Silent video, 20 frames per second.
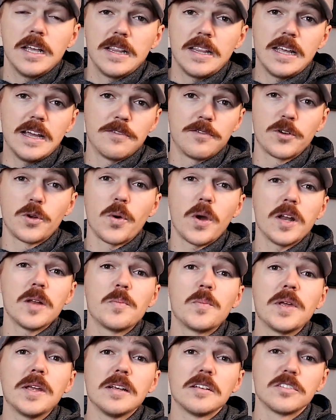They have quite
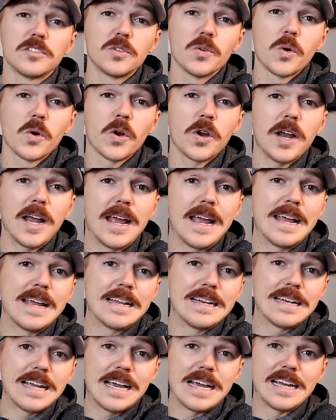a big store
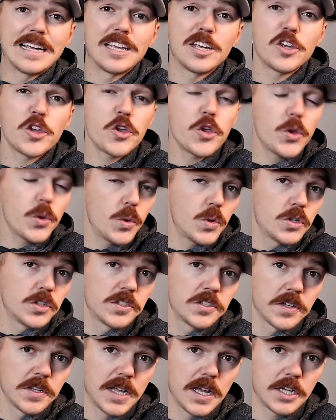and a huge
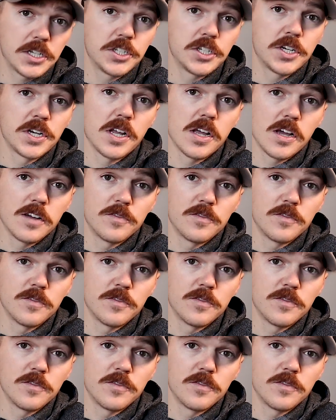selection